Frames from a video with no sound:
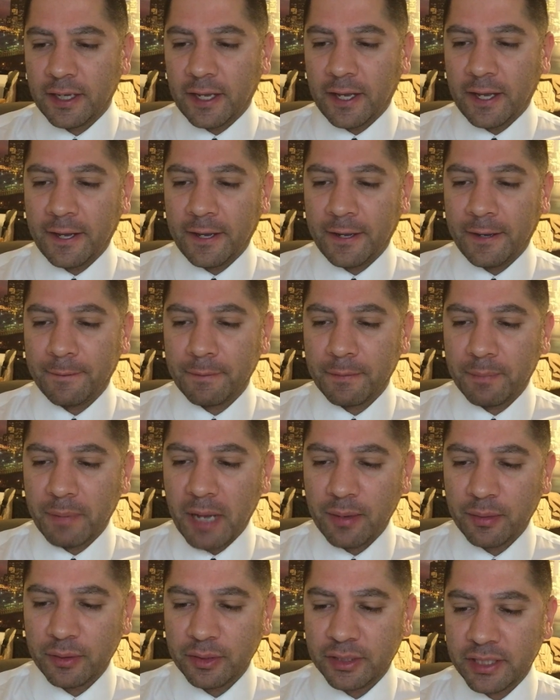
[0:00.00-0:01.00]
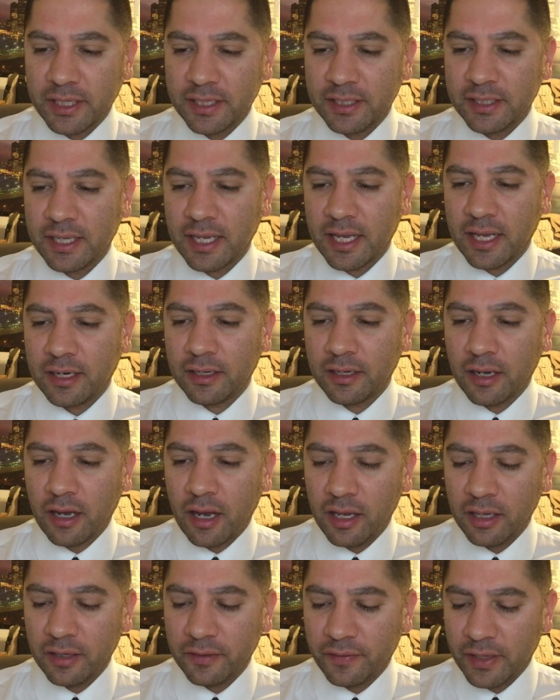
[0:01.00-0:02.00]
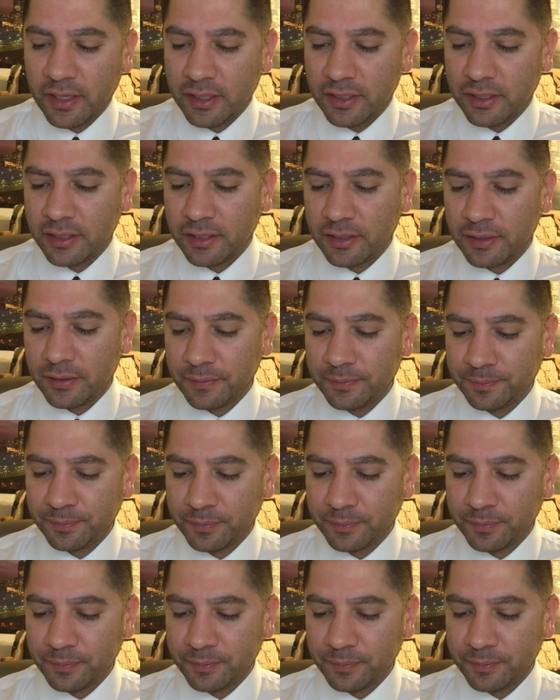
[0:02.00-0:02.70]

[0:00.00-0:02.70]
um, the Bible says that all of us,